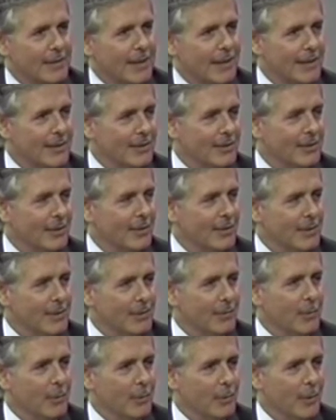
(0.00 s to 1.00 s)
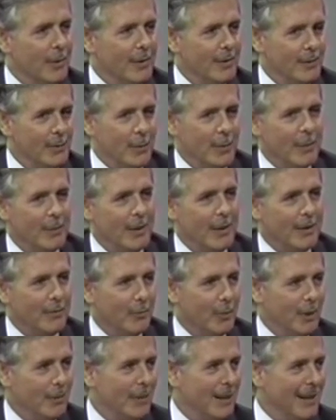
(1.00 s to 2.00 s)
had to shift it to, well, when
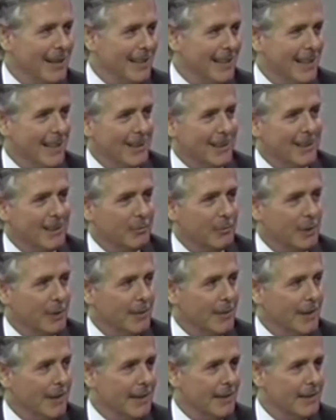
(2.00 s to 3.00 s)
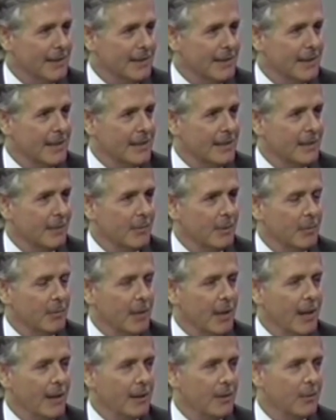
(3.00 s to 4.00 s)
am I a delegate? When am I going to send something
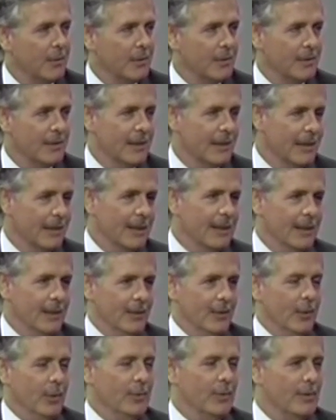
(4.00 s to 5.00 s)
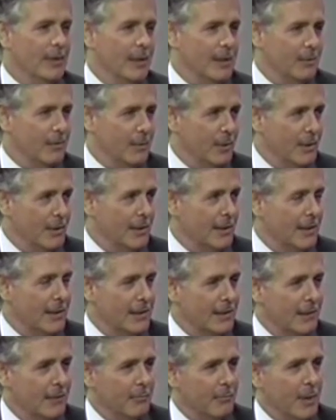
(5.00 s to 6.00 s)
back? Of course, in those days, when you sent
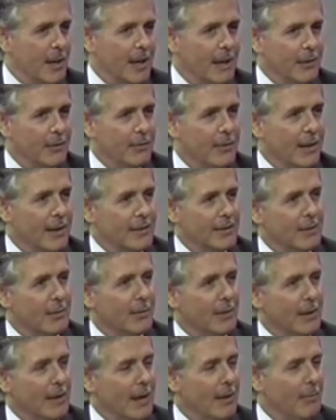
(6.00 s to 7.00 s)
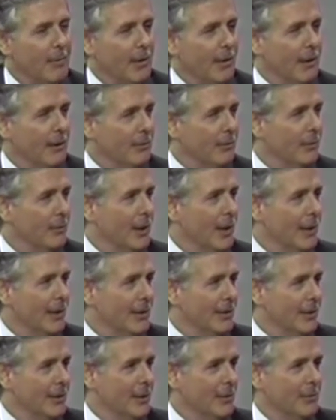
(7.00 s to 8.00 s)
stuff back, you found someone hopping on a
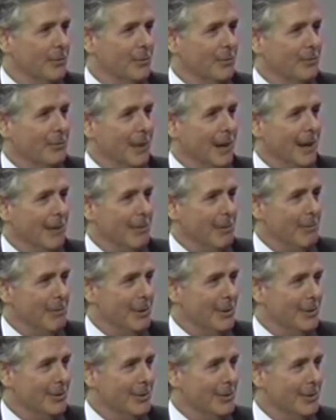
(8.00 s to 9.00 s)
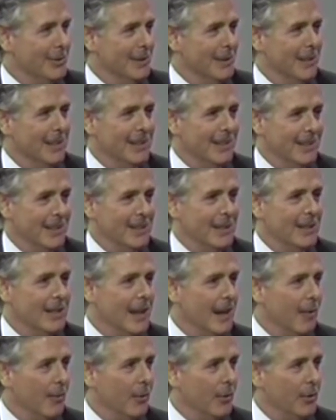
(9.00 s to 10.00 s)
flight to go from Miami Beach to, you didn't
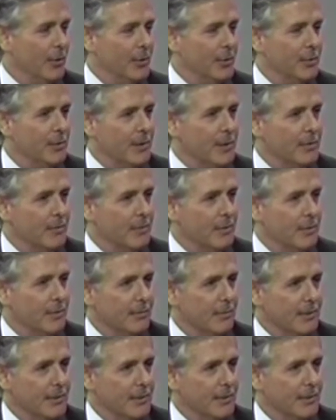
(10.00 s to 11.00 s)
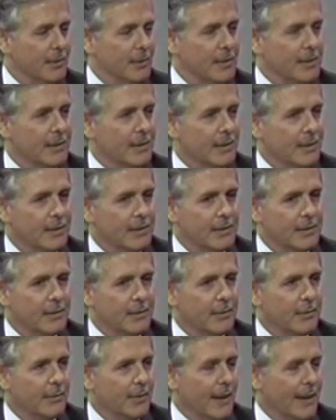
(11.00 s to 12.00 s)
have all the transmission facilities unless you
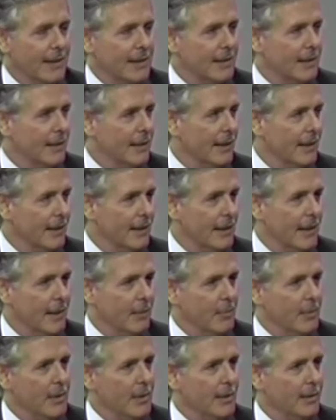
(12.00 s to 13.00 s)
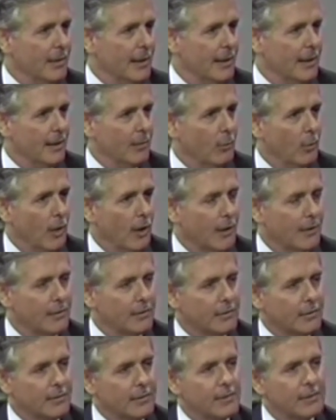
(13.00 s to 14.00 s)
were fancy like the AP and they had wire
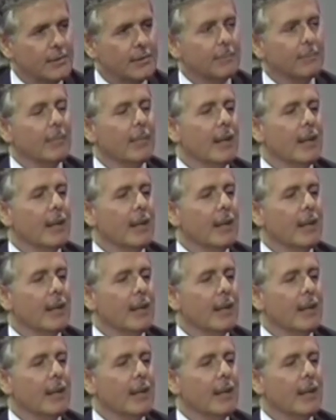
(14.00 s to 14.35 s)
services.